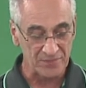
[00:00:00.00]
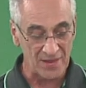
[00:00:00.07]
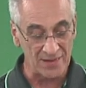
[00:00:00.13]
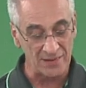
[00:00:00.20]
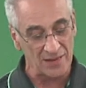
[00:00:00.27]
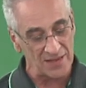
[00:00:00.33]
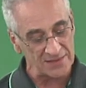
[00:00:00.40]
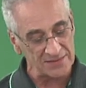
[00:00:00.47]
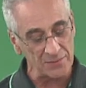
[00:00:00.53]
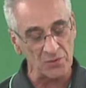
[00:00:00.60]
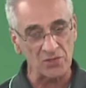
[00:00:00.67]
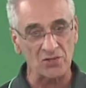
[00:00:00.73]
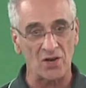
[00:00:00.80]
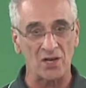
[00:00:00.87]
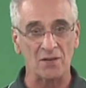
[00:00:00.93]
And the last thing I'm
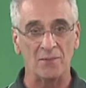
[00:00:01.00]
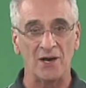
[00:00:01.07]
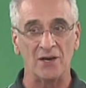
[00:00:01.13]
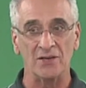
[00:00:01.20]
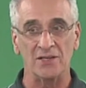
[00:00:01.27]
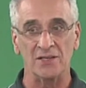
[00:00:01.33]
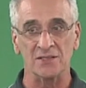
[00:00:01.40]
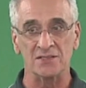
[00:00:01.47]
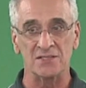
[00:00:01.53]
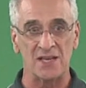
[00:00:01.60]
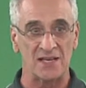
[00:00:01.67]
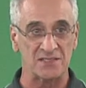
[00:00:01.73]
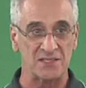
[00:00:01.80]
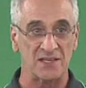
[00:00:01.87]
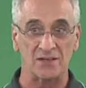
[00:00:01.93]
going to talk about is
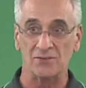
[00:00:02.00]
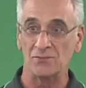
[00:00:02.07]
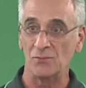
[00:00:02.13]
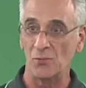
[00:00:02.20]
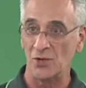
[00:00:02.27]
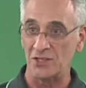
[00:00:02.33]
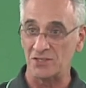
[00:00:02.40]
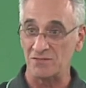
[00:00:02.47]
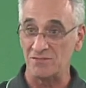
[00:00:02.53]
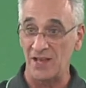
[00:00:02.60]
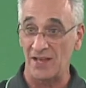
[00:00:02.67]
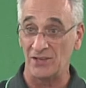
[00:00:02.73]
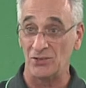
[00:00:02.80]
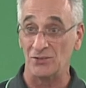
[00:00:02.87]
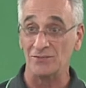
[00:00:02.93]
testing, which
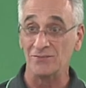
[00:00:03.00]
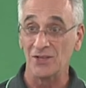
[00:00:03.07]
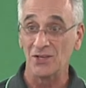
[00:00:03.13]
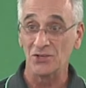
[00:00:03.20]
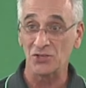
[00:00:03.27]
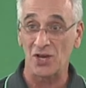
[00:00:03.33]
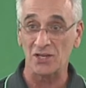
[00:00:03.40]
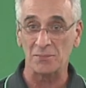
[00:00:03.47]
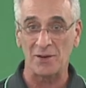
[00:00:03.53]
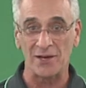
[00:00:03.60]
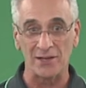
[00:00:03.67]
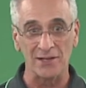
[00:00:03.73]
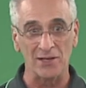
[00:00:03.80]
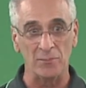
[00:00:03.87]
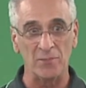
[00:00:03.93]
Daniel talked about
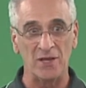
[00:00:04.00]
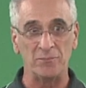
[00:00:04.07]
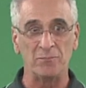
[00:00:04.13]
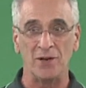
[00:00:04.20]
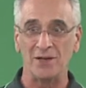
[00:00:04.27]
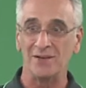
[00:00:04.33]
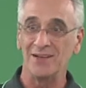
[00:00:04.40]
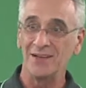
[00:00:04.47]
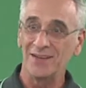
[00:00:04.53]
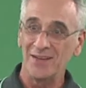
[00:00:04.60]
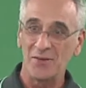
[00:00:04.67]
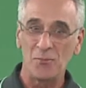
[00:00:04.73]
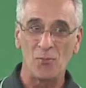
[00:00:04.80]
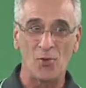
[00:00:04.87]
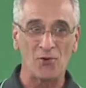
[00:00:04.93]
a little bit, but
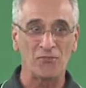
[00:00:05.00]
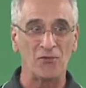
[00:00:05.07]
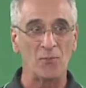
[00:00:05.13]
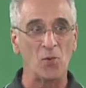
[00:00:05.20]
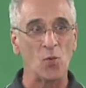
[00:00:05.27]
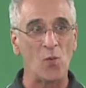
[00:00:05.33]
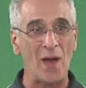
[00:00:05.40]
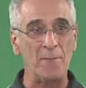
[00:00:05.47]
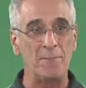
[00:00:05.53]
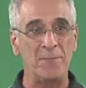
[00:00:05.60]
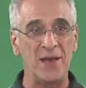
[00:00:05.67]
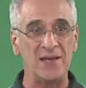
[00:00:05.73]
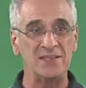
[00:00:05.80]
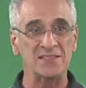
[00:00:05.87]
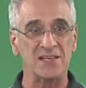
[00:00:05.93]
more from a
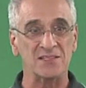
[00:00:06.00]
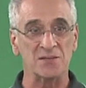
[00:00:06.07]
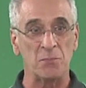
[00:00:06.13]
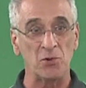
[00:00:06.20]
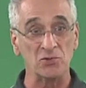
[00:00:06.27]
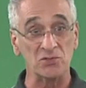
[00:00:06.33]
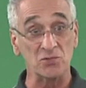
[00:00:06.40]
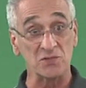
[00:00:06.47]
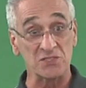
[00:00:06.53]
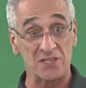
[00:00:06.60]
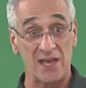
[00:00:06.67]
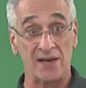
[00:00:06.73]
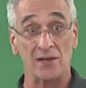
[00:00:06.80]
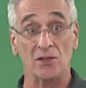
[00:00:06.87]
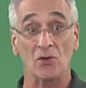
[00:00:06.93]
web-based as opposed to a
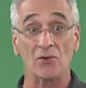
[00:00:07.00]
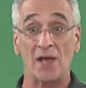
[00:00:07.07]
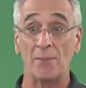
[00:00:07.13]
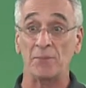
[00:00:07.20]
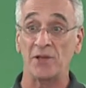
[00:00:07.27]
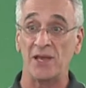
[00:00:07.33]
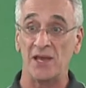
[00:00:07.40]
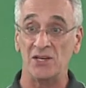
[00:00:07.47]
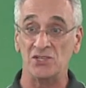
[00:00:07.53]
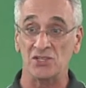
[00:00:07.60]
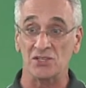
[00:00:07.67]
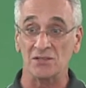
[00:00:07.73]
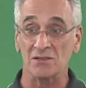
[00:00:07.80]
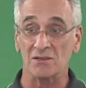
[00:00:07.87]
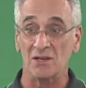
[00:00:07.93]
standalone
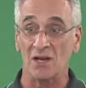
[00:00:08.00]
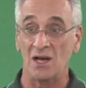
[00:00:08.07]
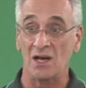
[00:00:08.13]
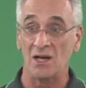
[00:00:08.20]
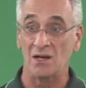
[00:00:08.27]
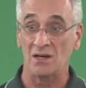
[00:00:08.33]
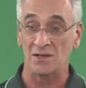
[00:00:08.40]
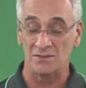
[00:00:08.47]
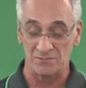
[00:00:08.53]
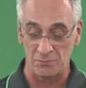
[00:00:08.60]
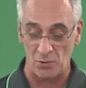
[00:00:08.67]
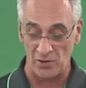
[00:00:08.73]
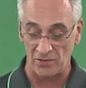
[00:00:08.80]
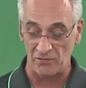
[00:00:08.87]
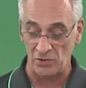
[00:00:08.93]
application
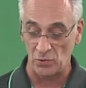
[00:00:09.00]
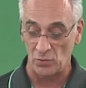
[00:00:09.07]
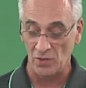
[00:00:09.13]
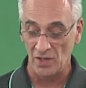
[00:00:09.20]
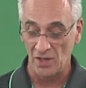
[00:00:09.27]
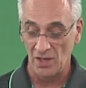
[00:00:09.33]
point of view.